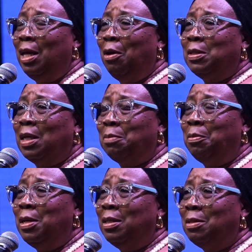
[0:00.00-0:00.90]
Lagos
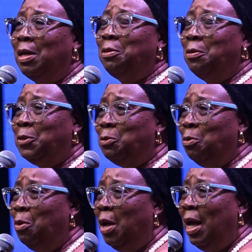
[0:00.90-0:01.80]
experience, were those
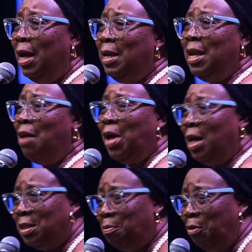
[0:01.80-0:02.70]
who never
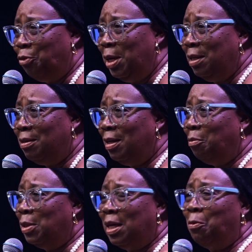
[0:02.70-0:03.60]
asked me for anything,
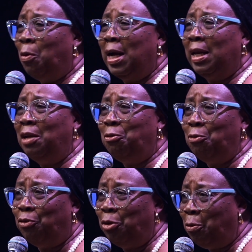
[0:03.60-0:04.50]
but said, what can I do
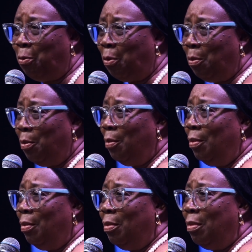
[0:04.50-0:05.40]
for you?
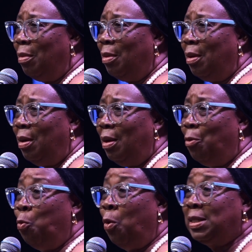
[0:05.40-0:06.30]

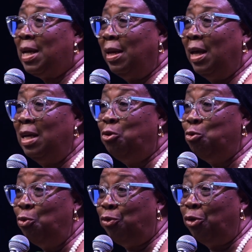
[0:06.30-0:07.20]
What can I
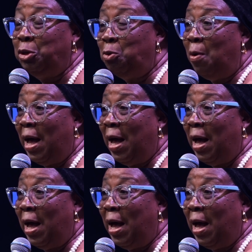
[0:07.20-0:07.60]
do for you?